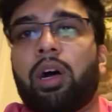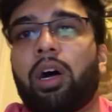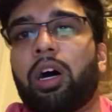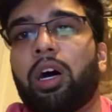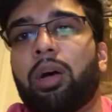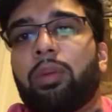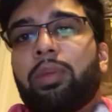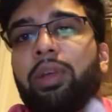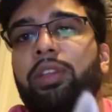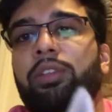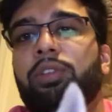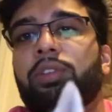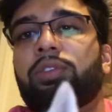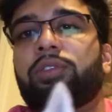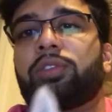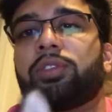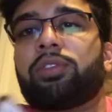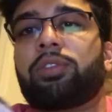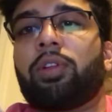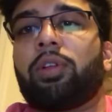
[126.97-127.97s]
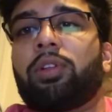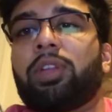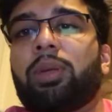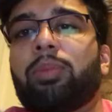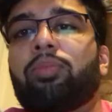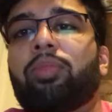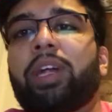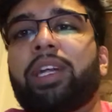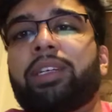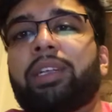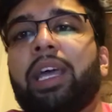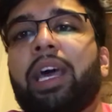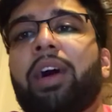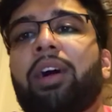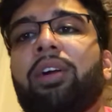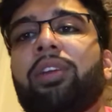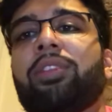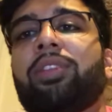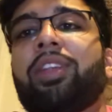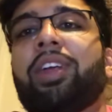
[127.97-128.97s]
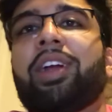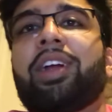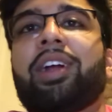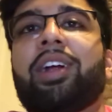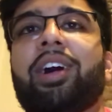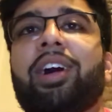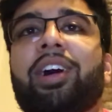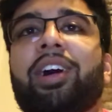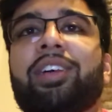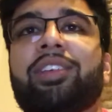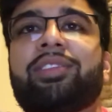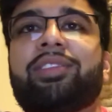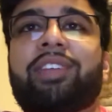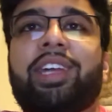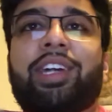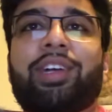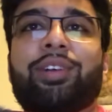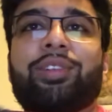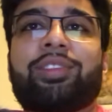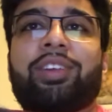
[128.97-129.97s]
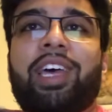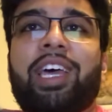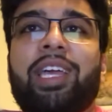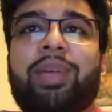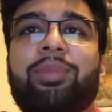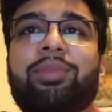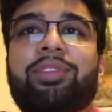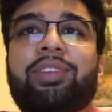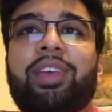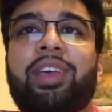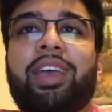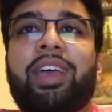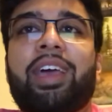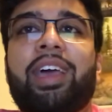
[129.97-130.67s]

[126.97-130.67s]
It's used to slowly break down their stereotypes,